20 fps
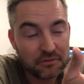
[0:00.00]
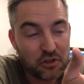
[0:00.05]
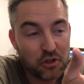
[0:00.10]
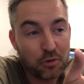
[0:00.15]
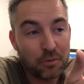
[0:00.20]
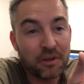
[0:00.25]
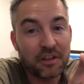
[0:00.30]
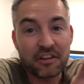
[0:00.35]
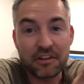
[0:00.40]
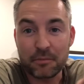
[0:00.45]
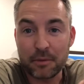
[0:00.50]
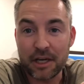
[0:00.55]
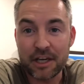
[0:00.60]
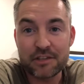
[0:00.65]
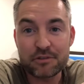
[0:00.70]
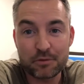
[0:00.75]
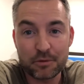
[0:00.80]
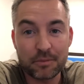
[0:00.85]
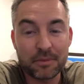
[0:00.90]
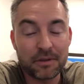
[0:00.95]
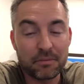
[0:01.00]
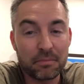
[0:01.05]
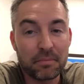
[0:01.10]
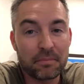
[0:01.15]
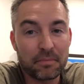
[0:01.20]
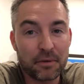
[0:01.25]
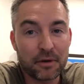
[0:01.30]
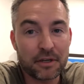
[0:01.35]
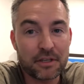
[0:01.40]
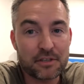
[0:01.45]
$2 million would be
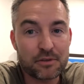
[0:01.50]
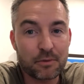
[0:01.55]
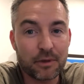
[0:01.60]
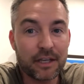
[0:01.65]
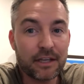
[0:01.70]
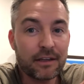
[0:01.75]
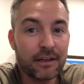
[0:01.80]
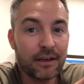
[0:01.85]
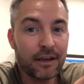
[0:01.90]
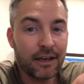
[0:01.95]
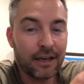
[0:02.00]
pretty sweet.